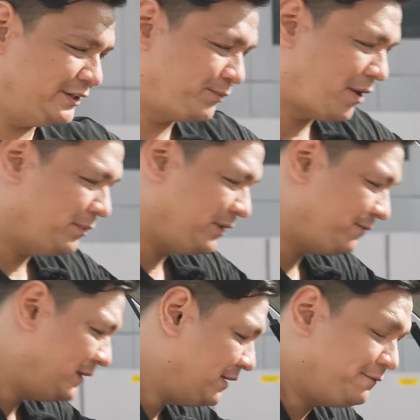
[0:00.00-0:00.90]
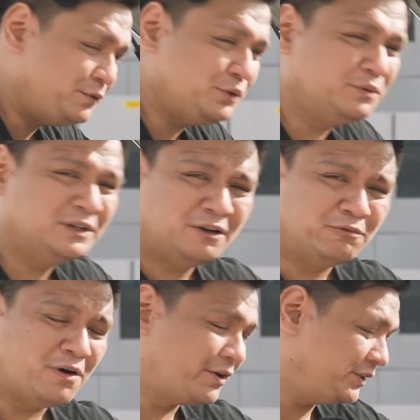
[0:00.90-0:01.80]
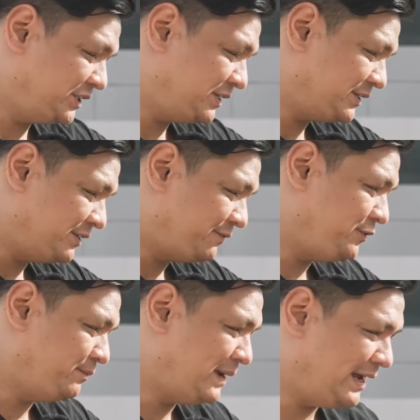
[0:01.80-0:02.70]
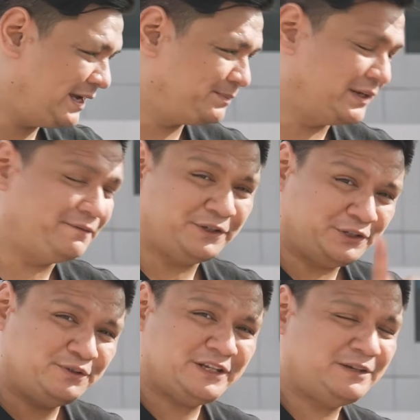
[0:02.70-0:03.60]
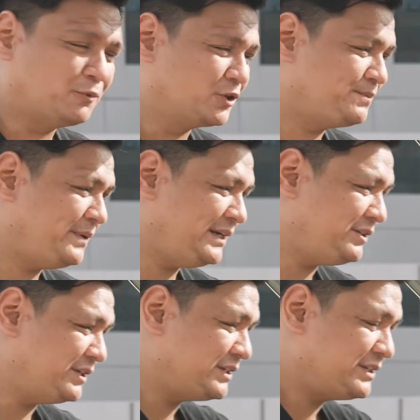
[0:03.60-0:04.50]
It'd probably fit a few water jugs and a few bags, but if you do need more space, you can just